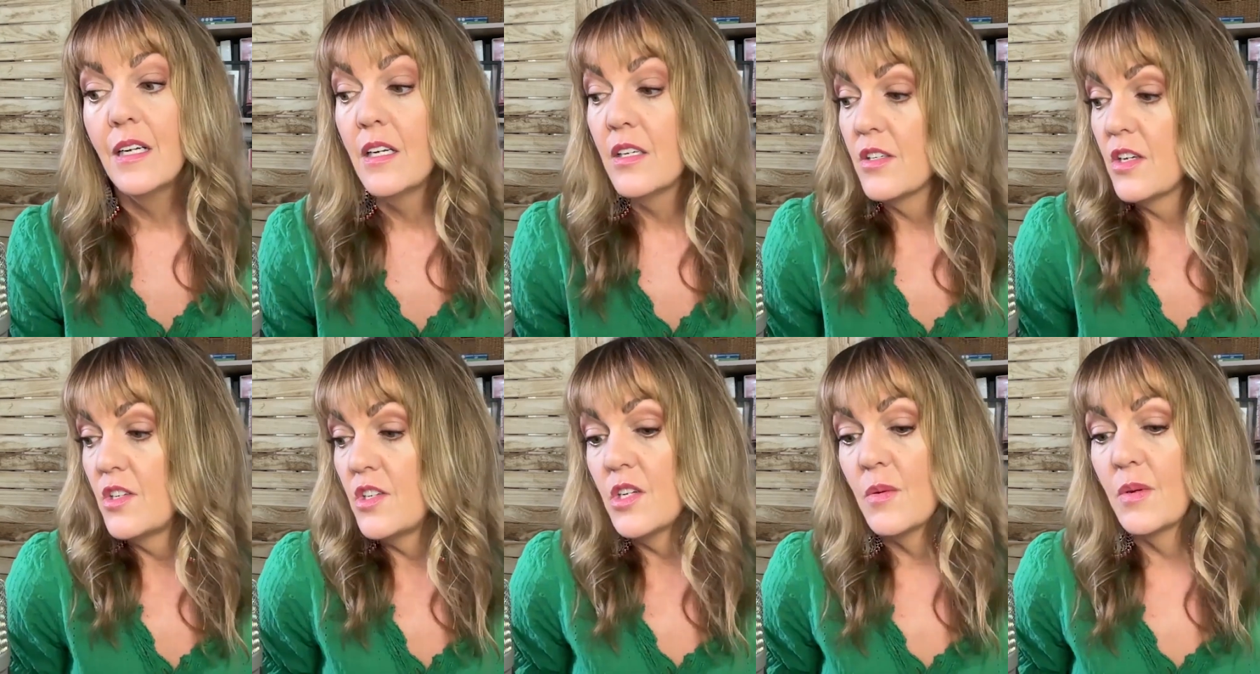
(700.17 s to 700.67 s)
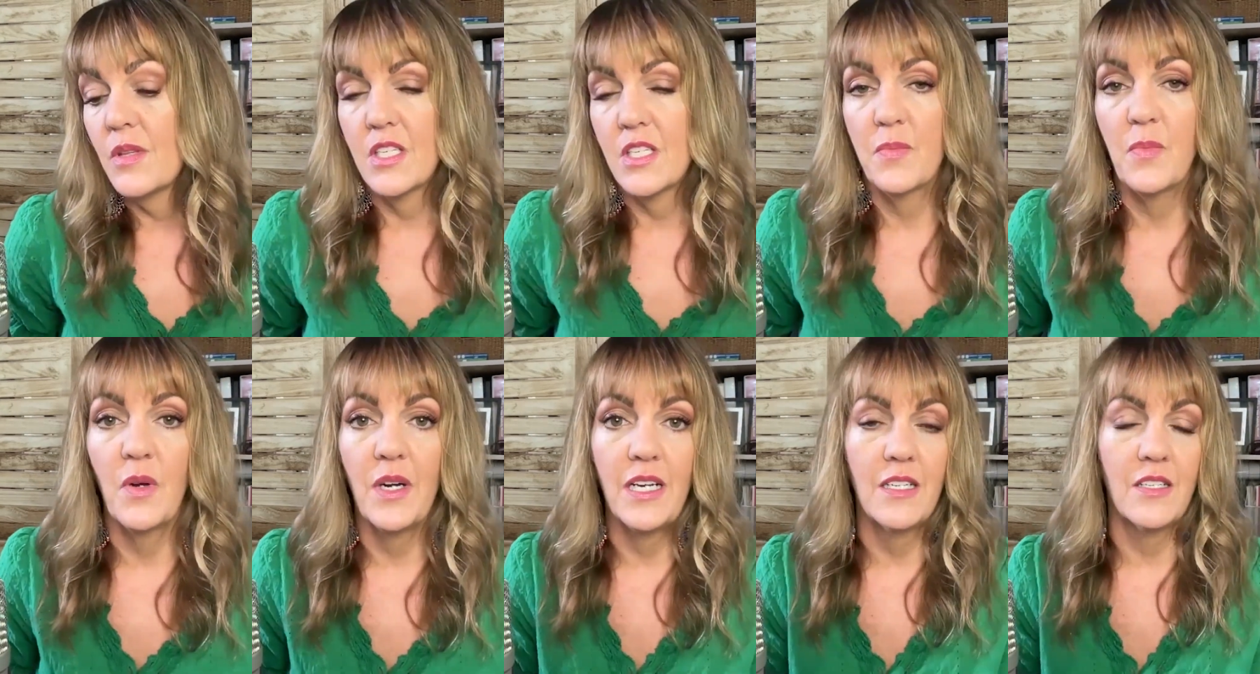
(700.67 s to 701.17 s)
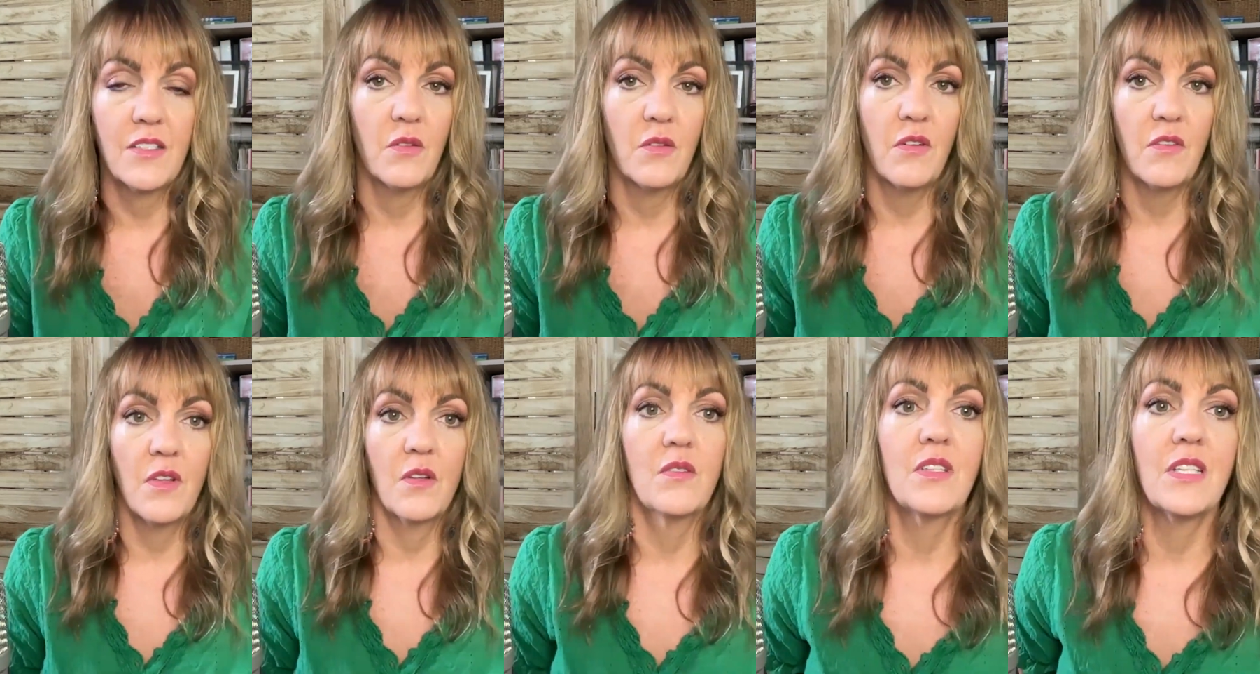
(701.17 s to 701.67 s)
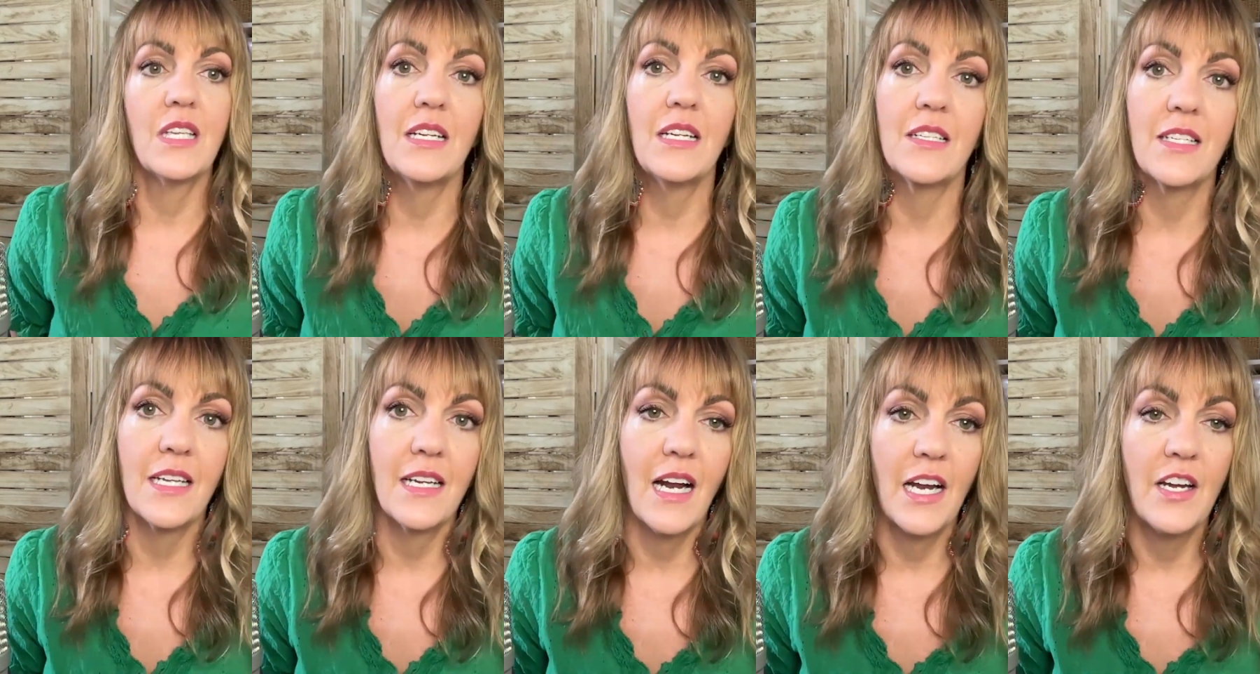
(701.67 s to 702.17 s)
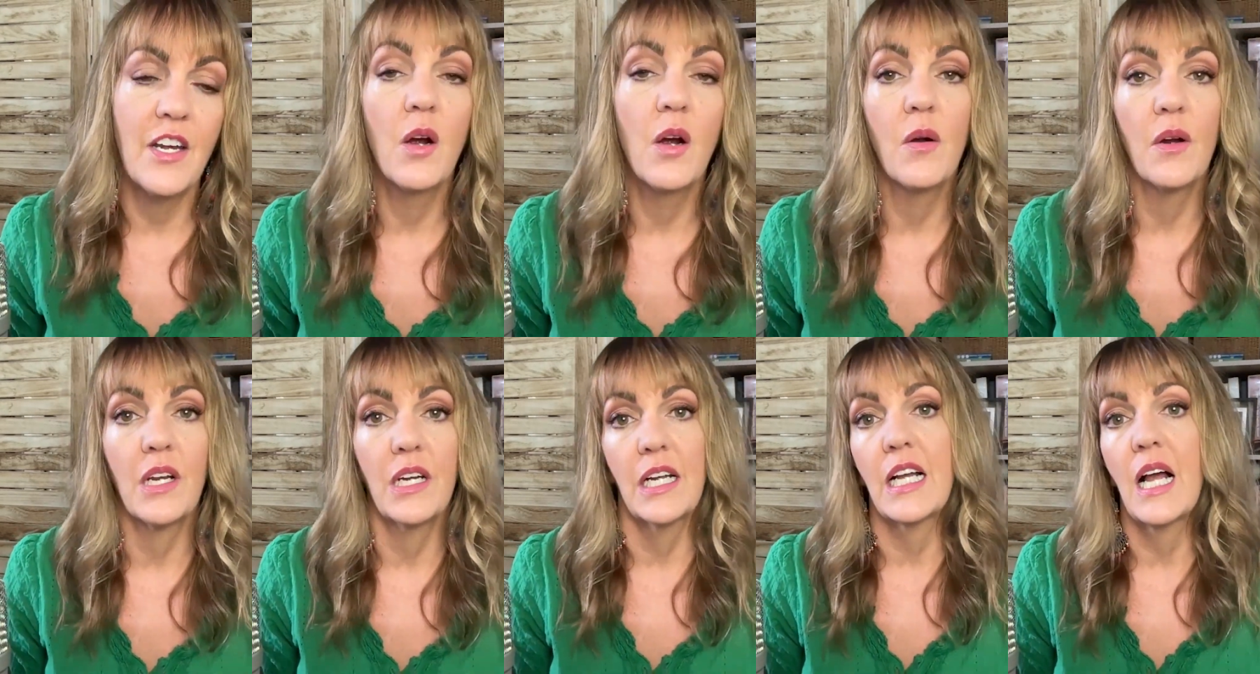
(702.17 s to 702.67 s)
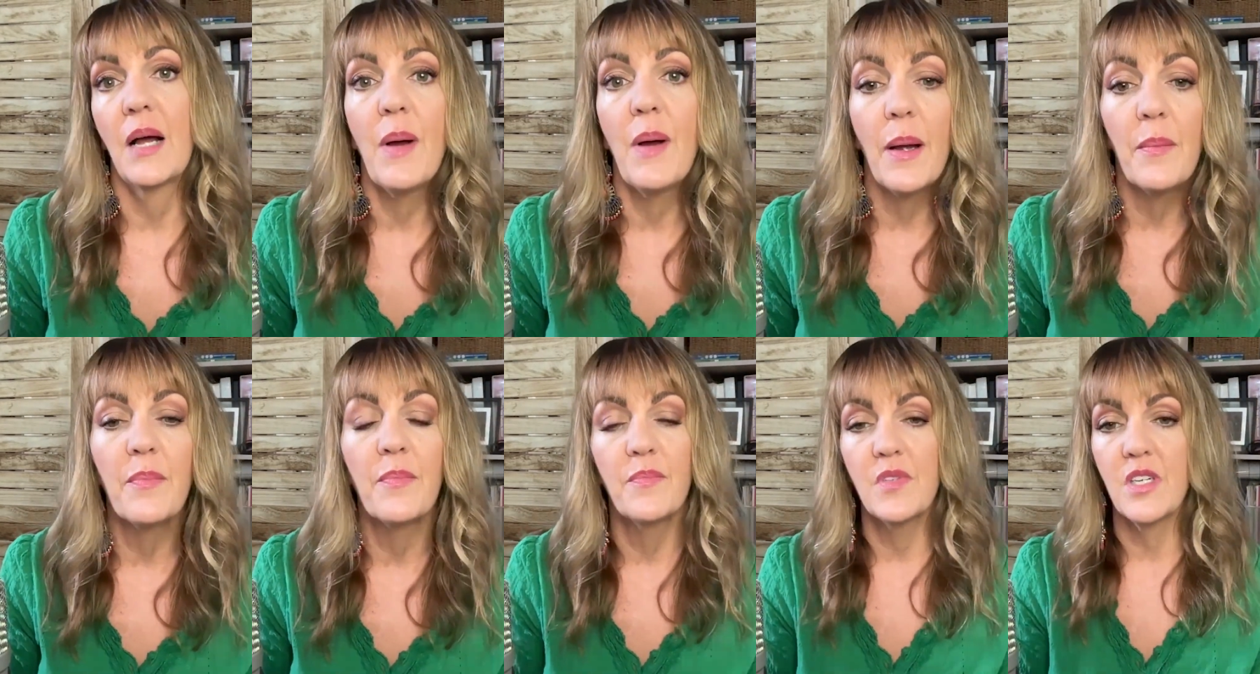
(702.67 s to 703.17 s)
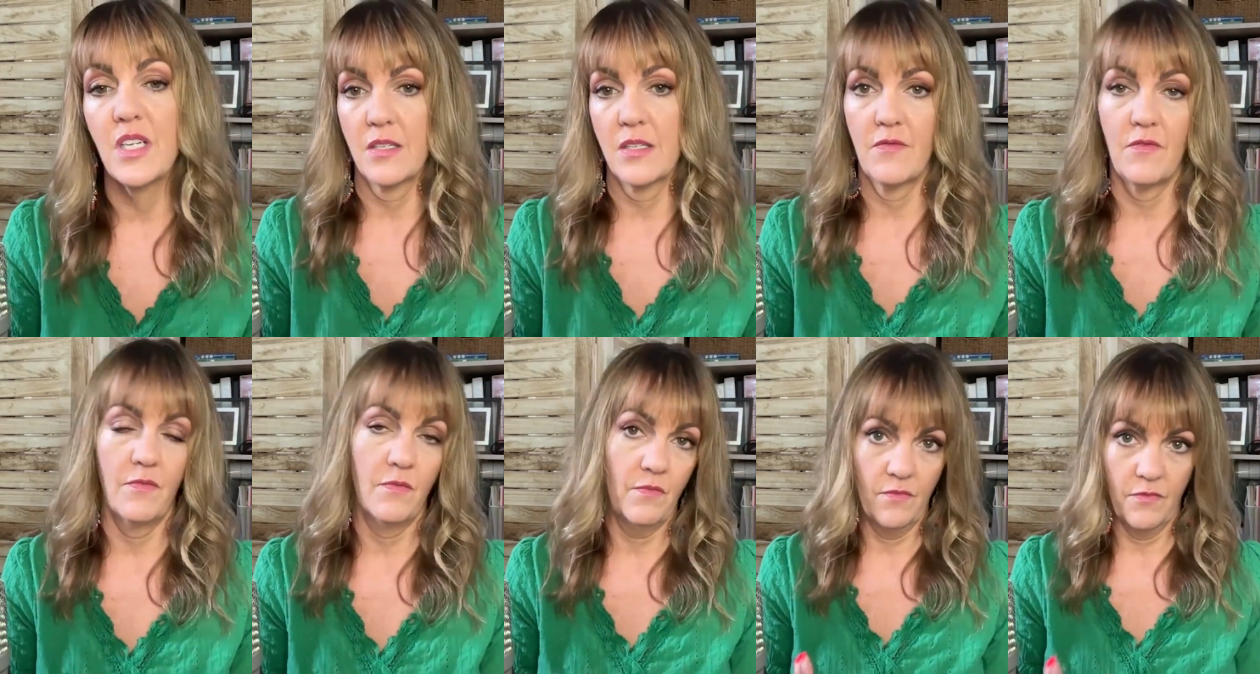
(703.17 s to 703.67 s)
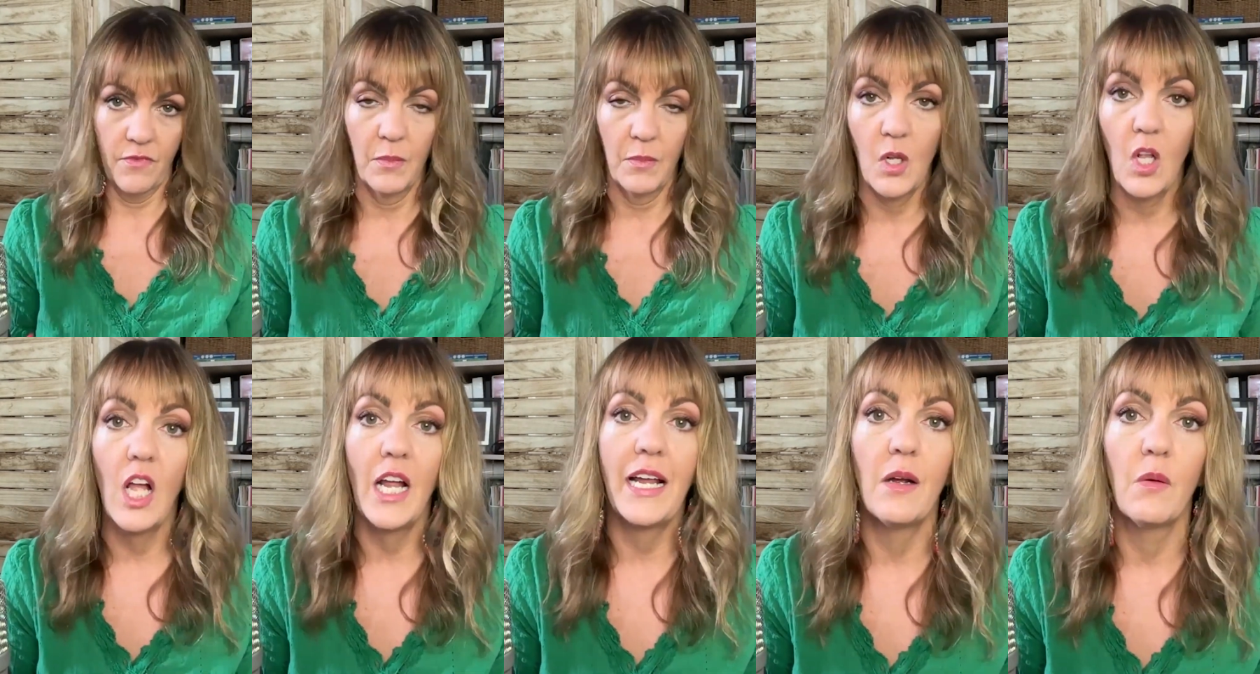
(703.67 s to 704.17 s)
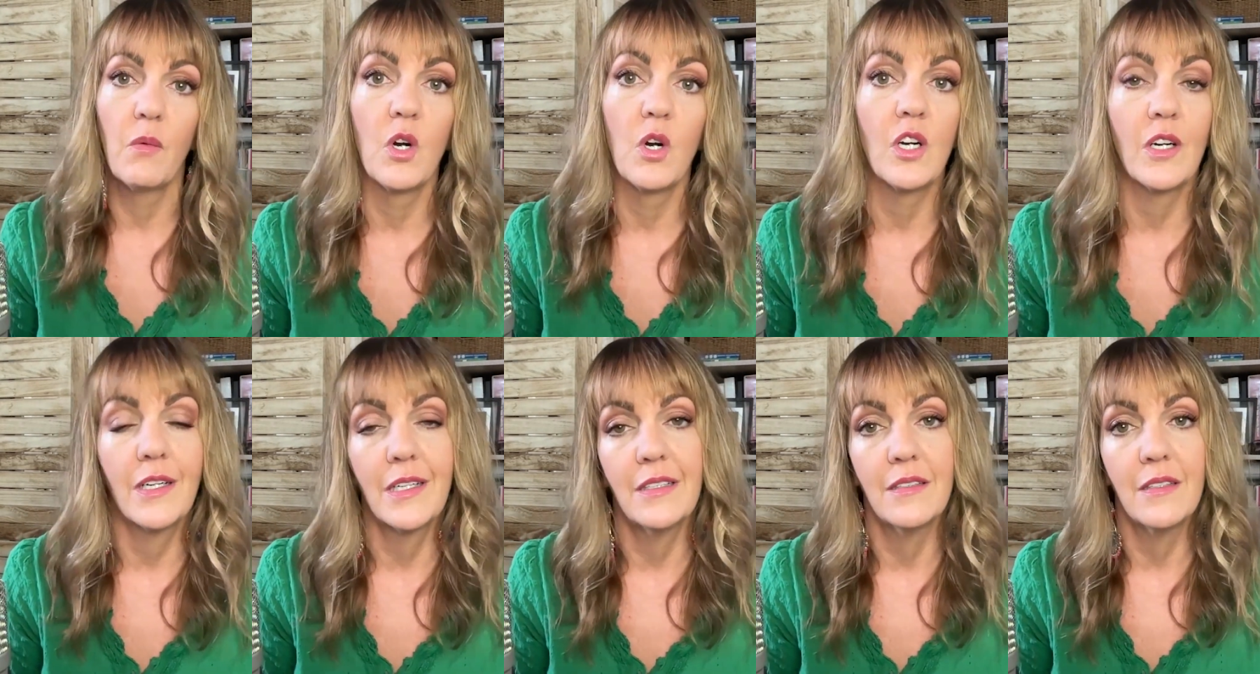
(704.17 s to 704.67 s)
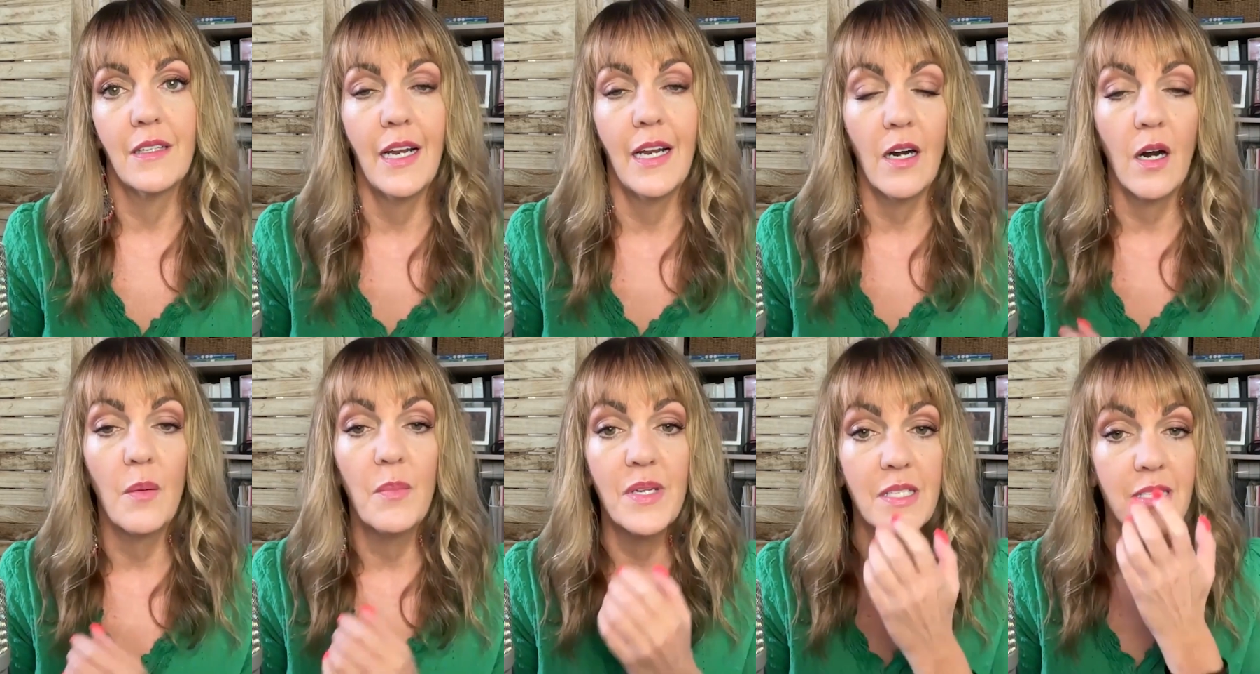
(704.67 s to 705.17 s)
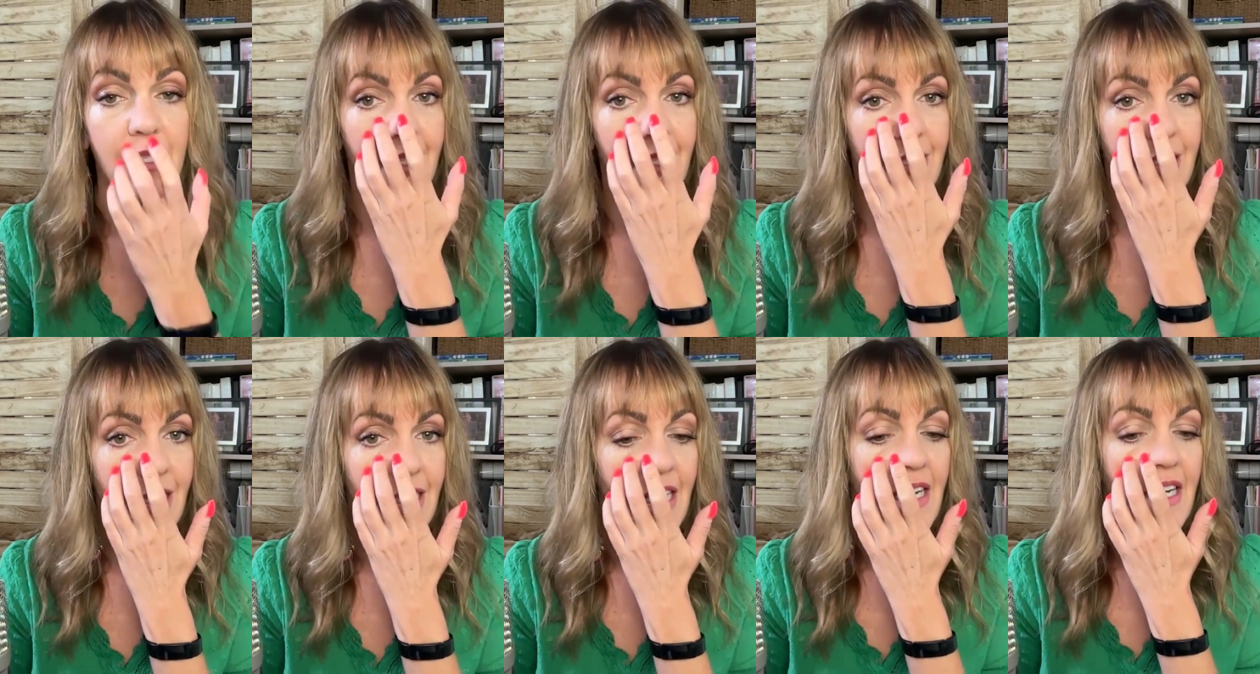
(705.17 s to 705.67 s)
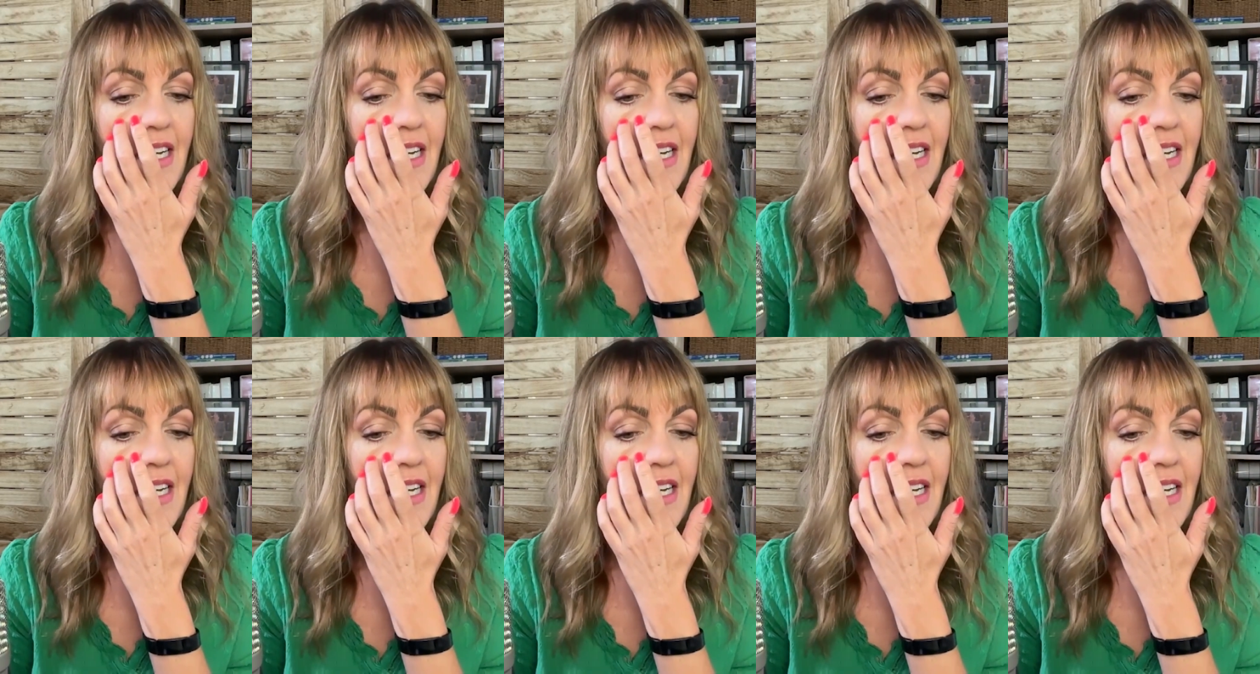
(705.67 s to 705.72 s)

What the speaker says: to do at this point, is sort of those things that I know are going to come up just from client work and our business.